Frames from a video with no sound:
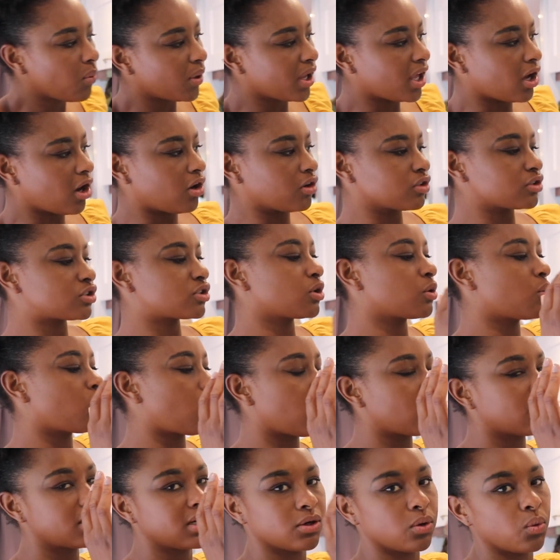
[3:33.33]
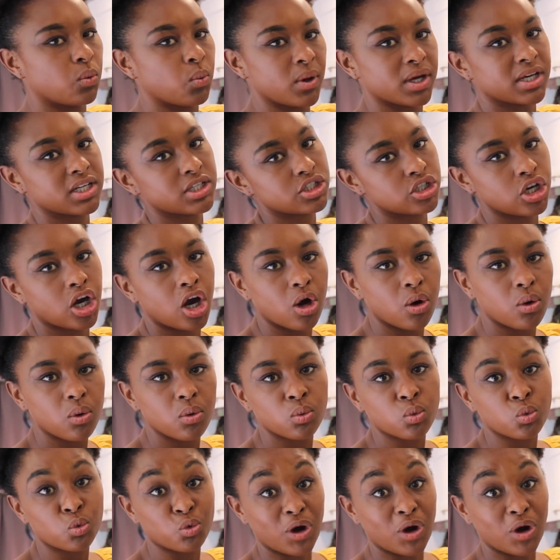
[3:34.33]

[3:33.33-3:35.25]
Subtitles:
We also wanted a window